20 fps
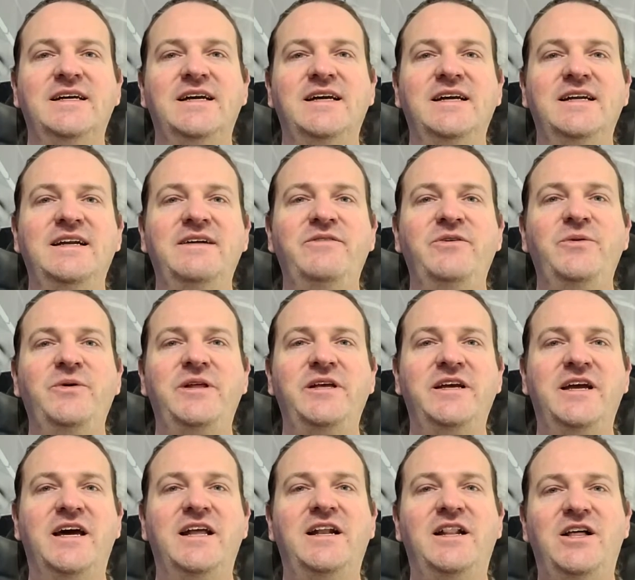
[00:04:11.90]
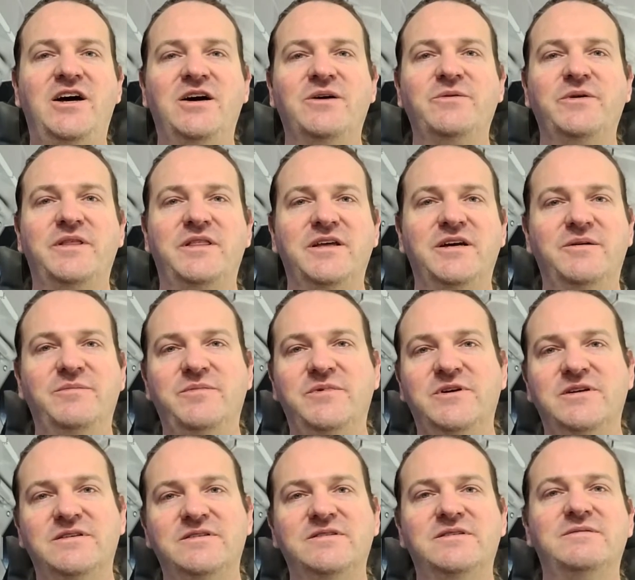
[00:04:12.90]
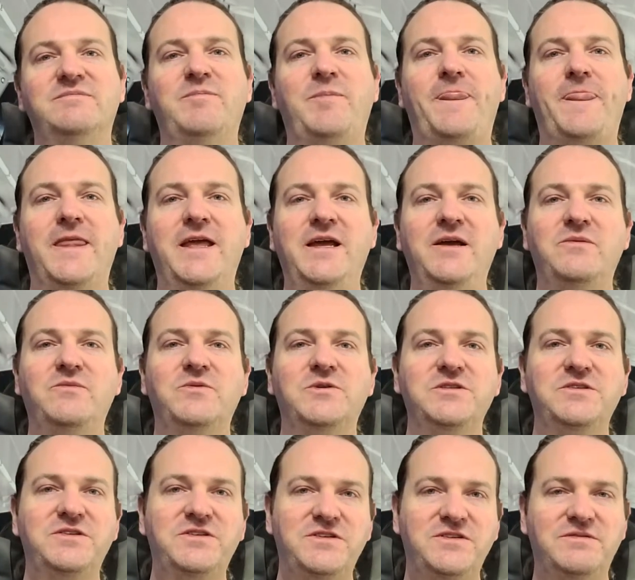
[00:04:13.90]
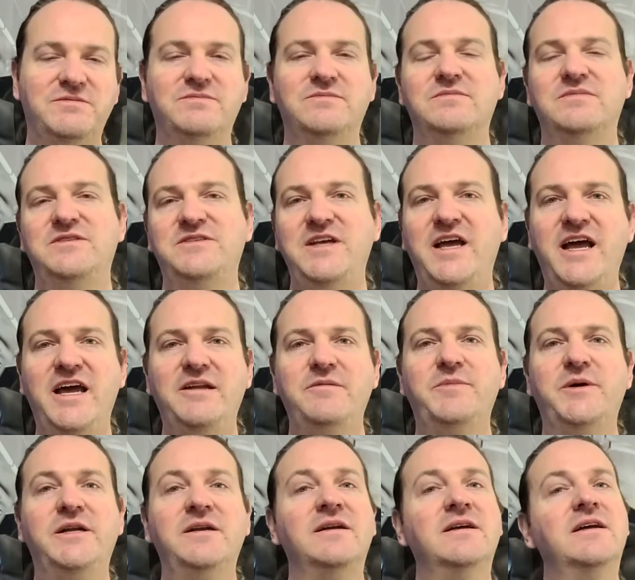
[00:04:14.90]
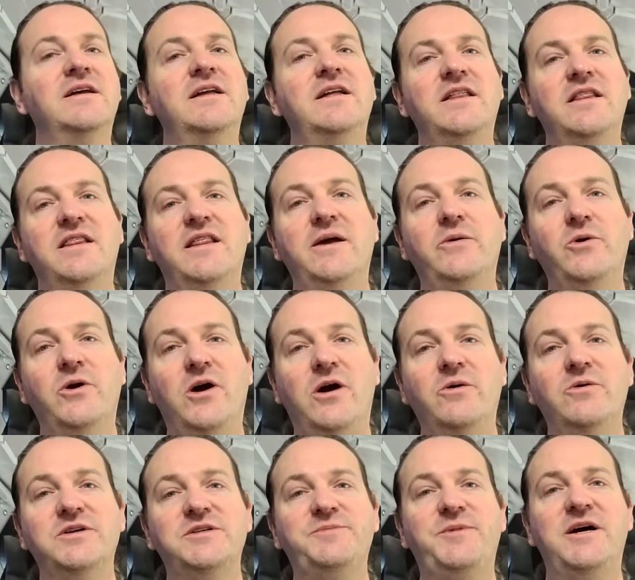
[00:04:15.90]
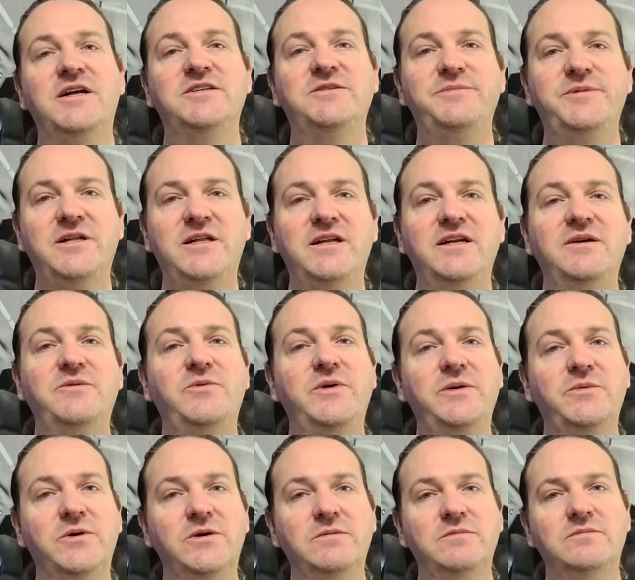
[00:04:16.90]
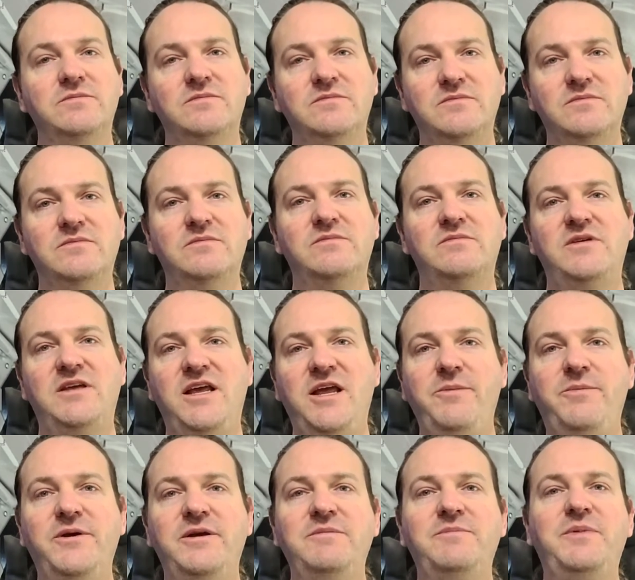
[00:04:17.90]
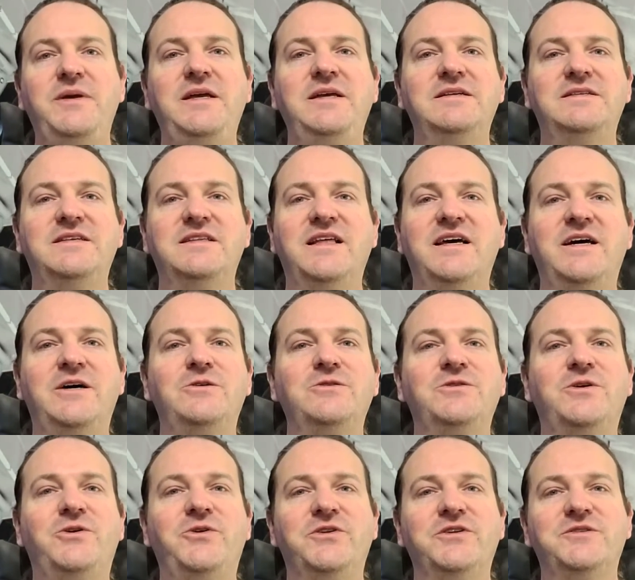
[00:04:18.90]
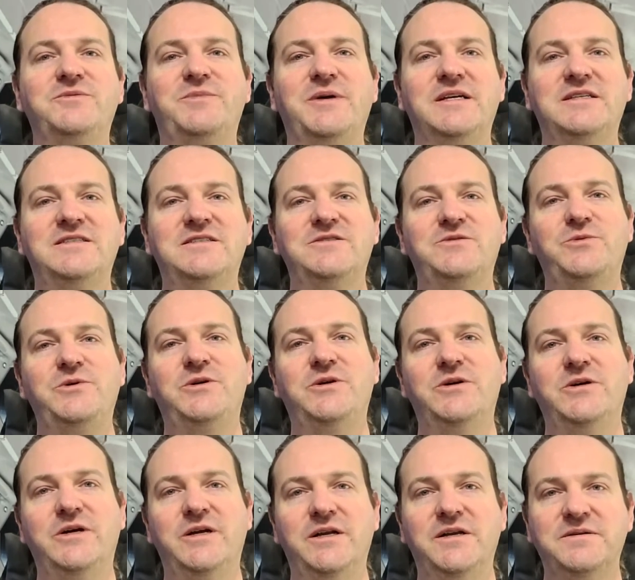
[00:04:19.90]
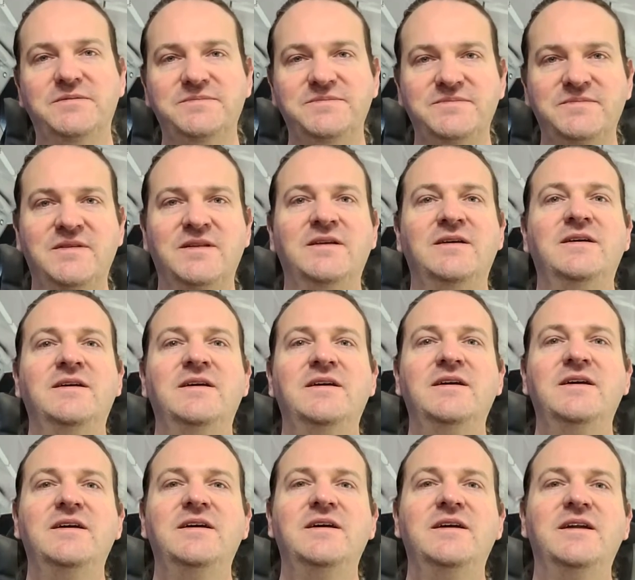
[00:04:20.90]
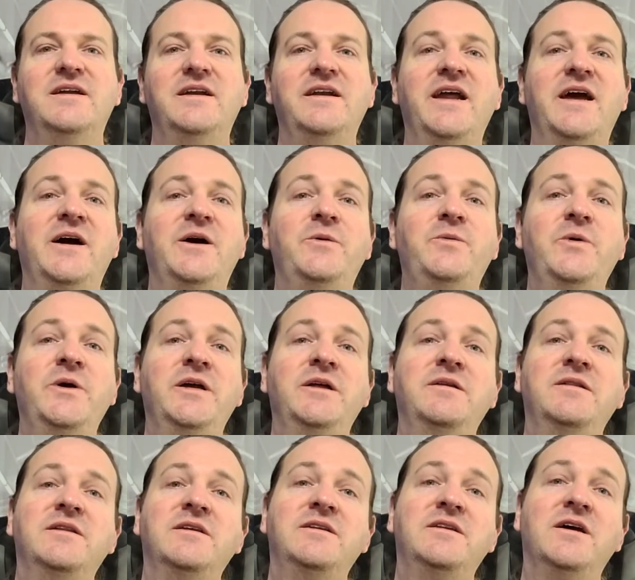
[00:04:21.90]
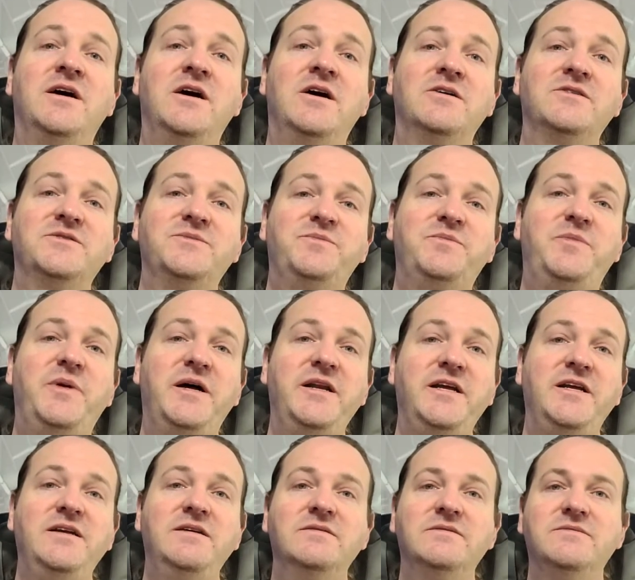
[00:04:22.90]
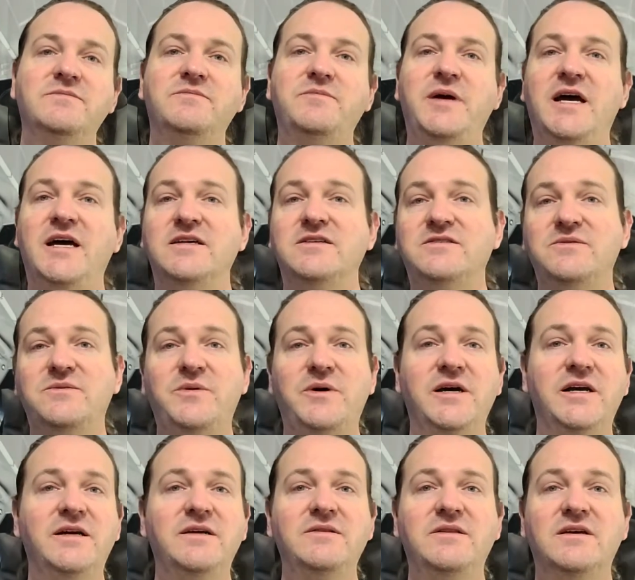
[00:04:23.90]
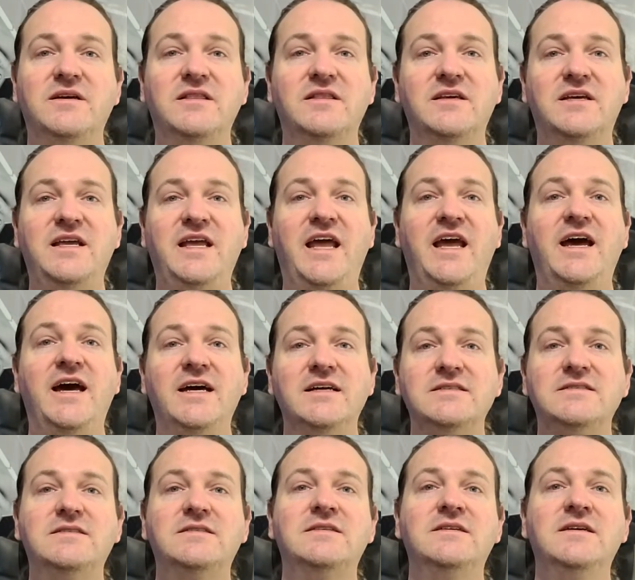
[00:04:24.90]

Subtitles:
and never really got along with them. And it was sad, but they were our responsibility. We were keeping peace in the household as best as we could. Now when the dog's buddy passed away, the cat,